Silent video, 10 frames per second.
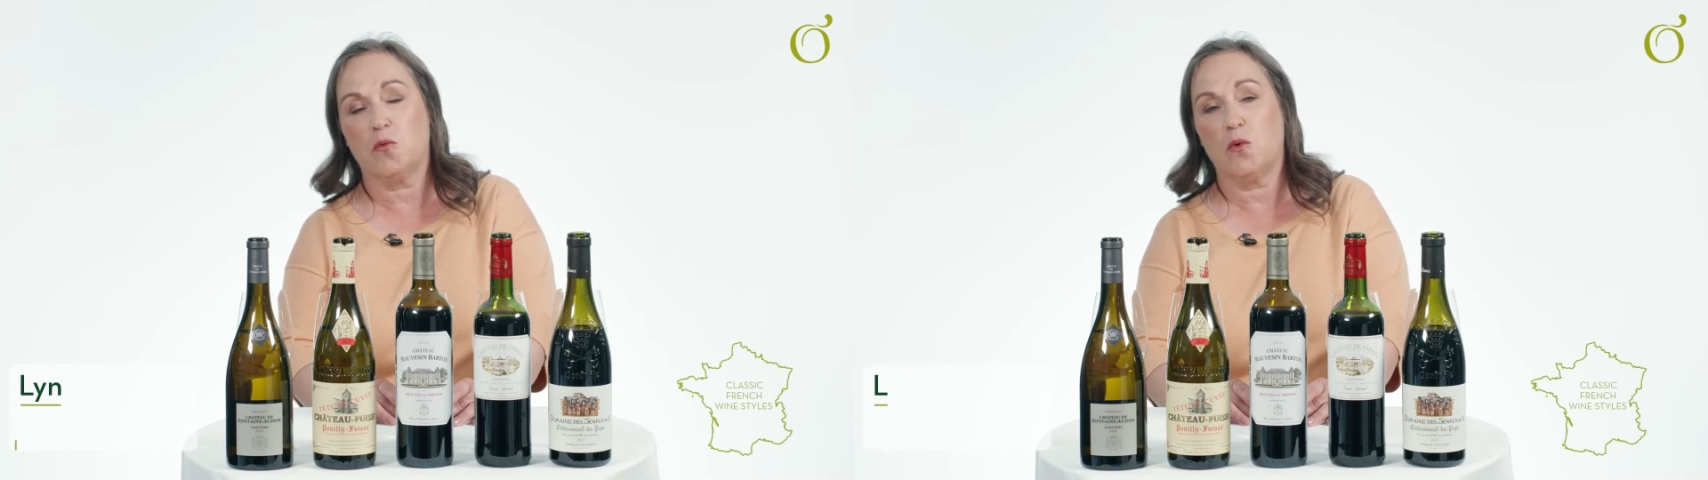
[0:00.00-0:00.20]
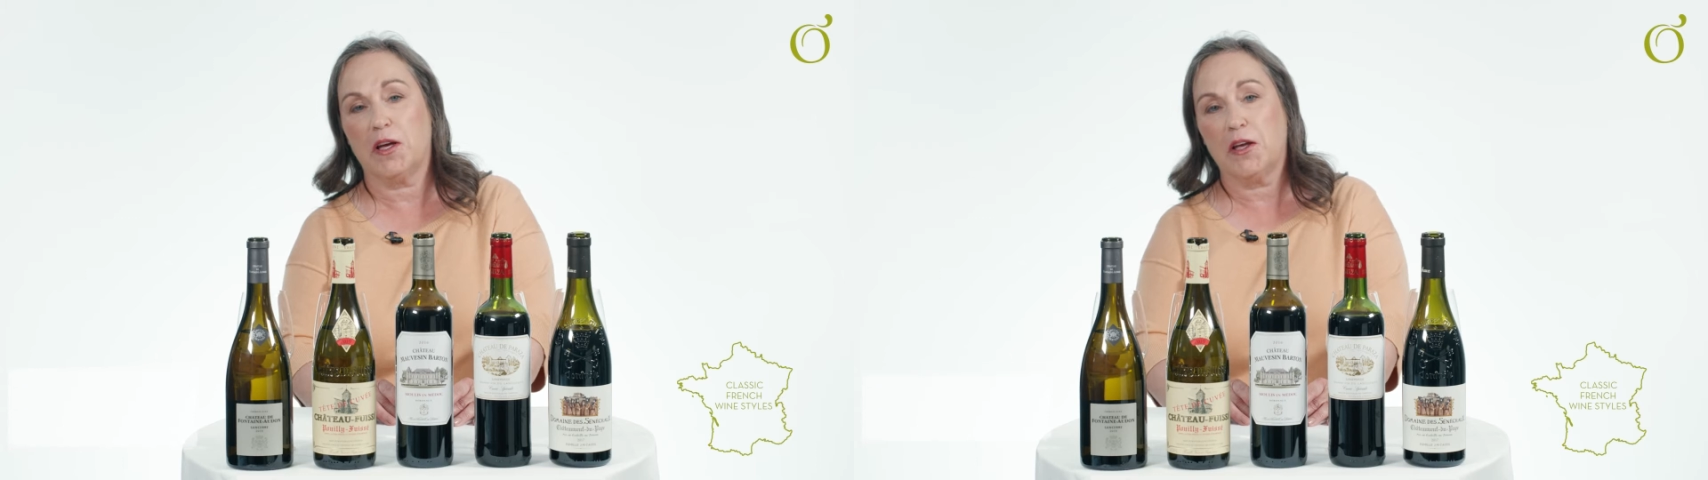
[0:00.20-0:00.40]

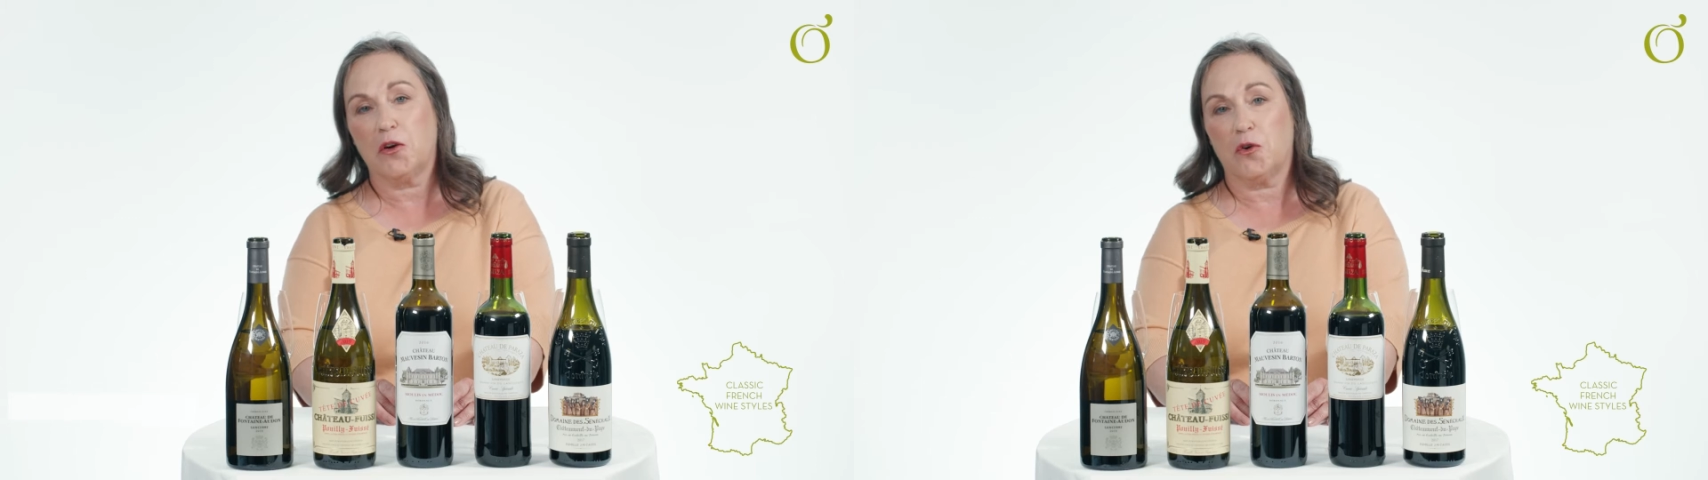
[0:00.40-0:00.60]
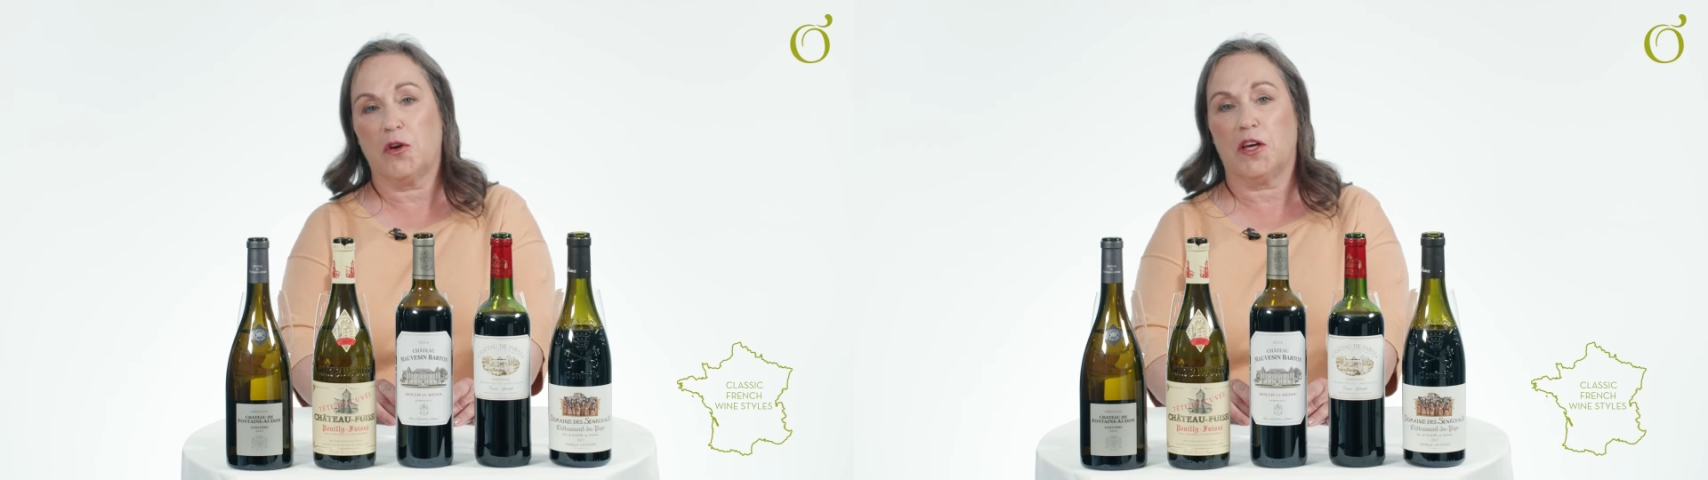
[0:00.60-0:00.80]
wine
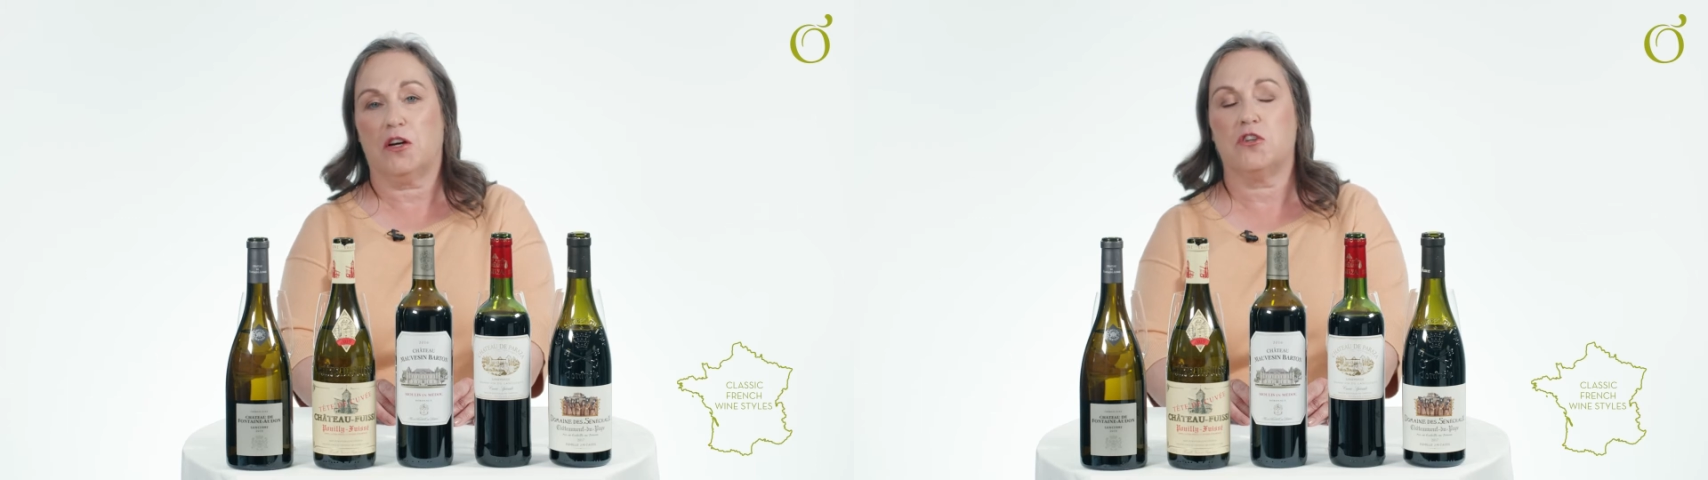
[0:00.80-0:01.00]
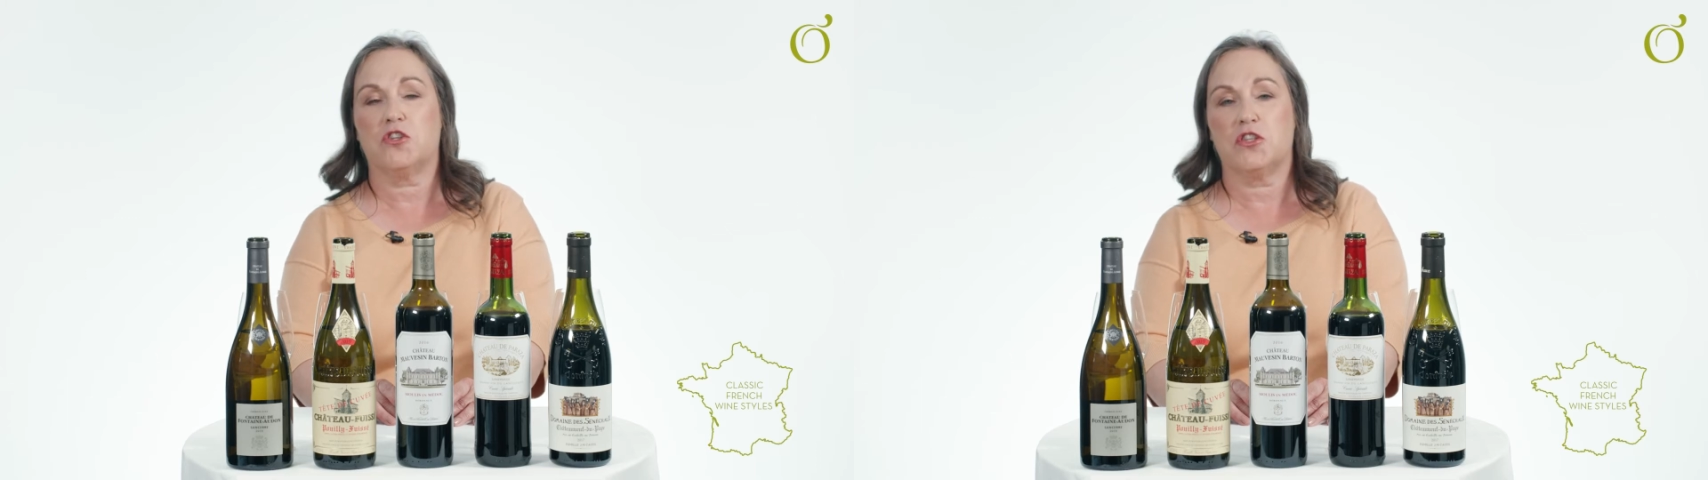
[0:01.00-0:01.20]
growing
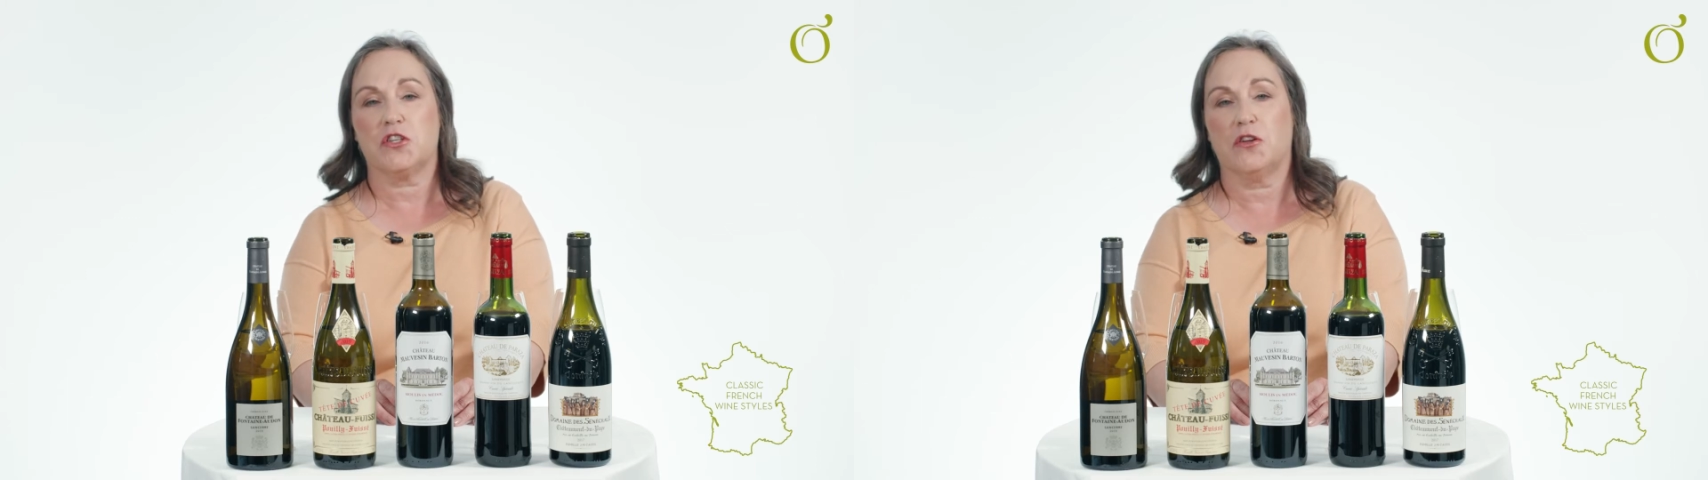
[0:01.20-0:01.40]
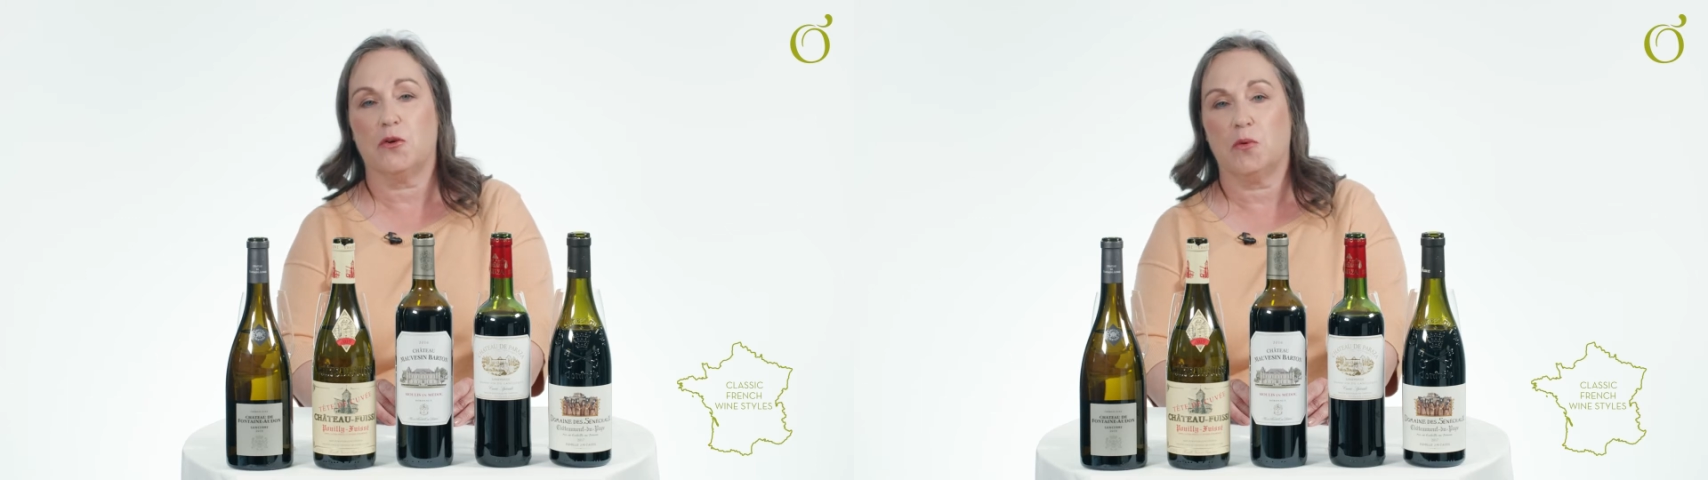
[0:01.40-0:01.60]
countries
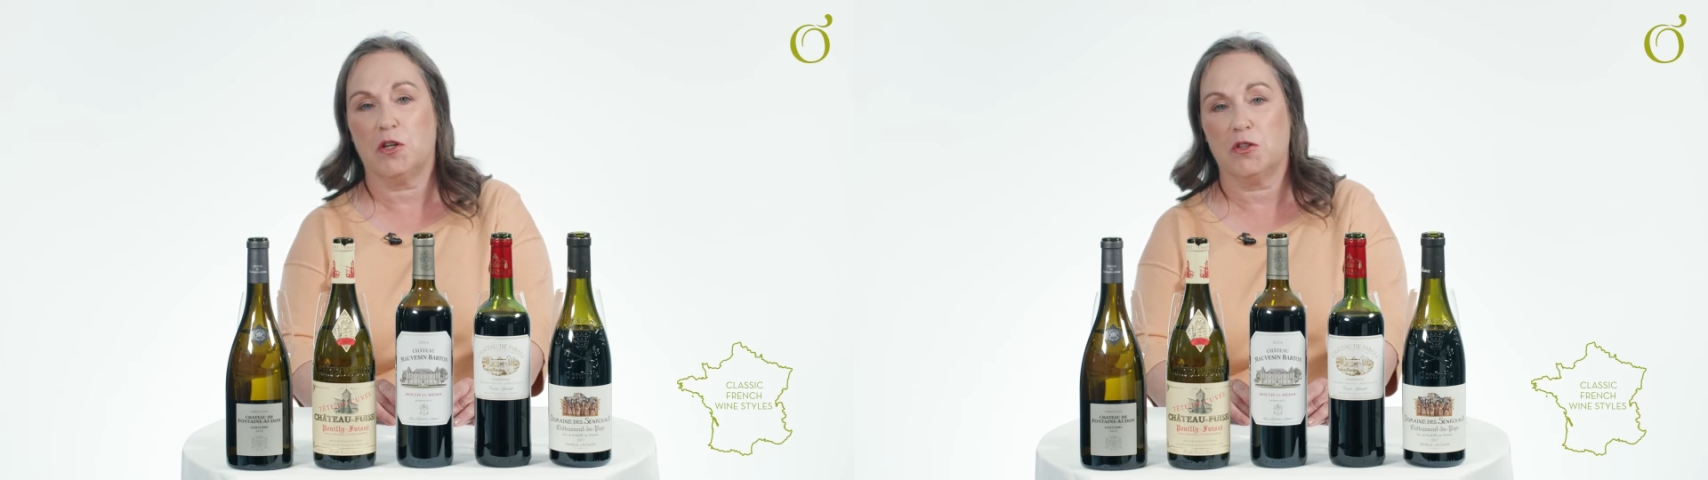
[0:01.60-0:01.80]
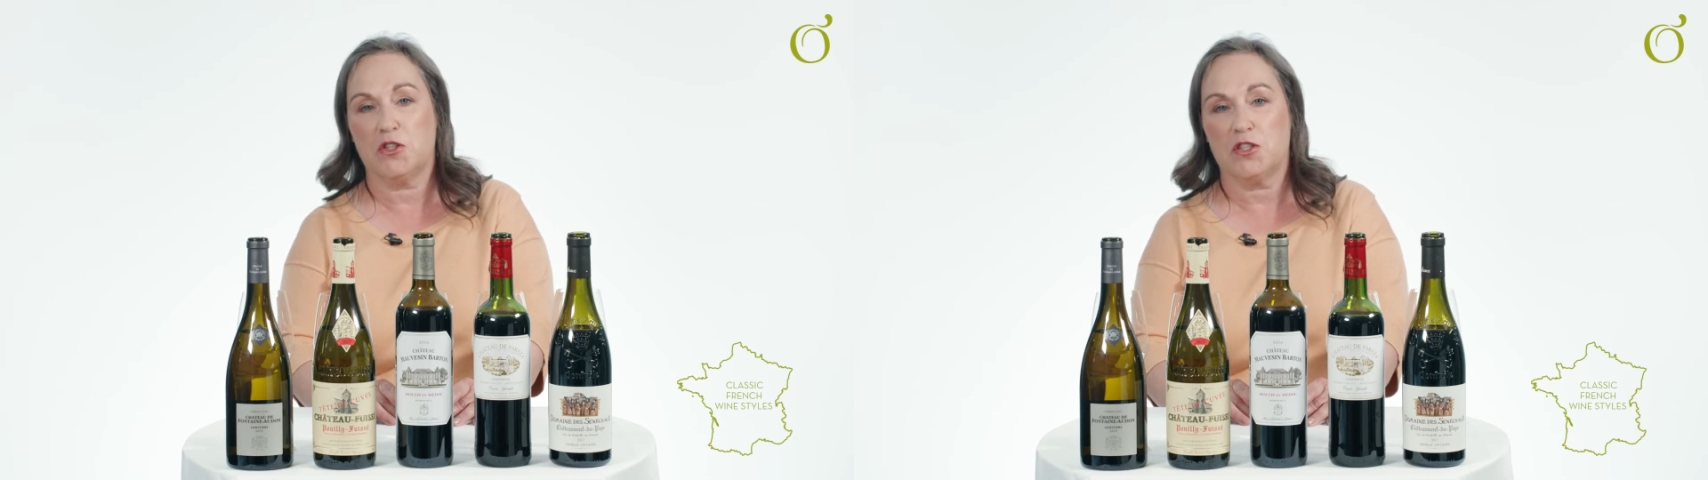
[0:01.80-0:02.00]
in the
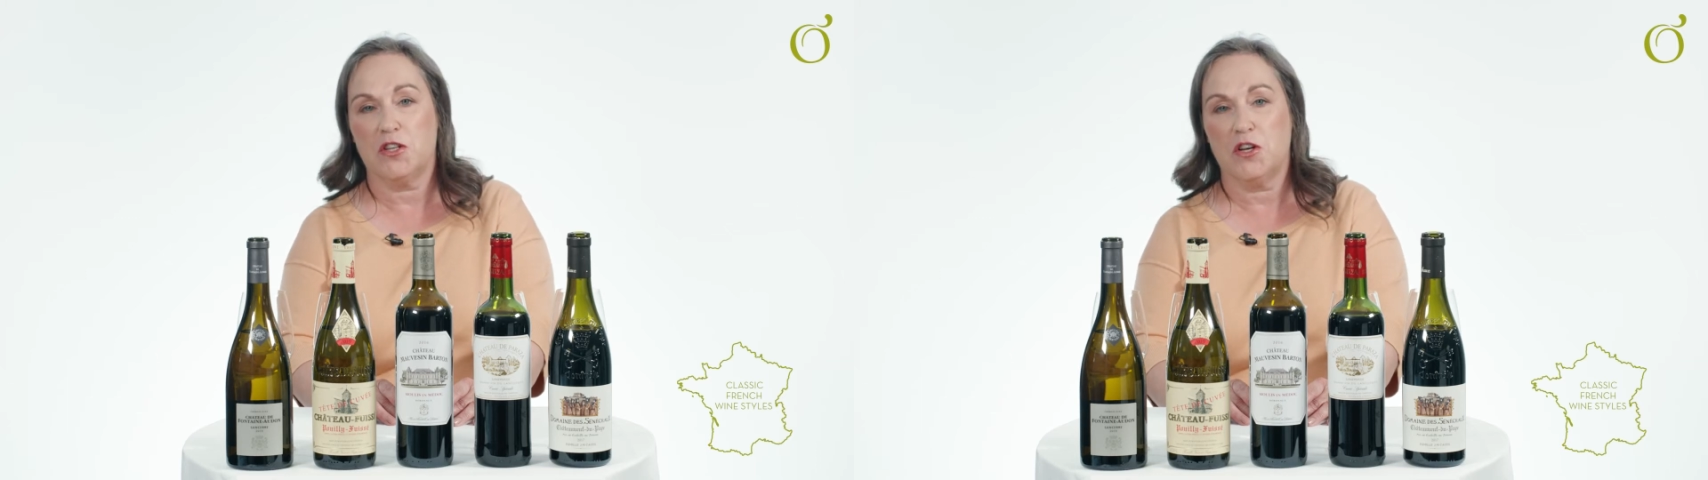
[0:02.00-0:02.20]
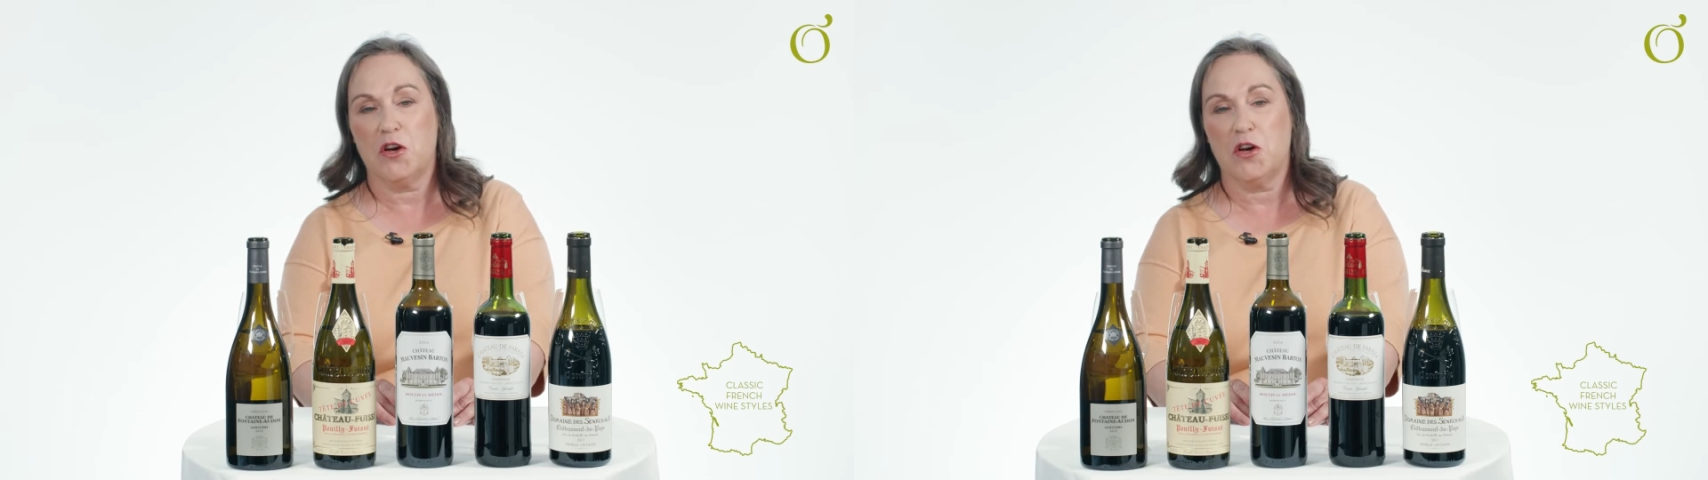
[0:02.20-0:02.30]
world,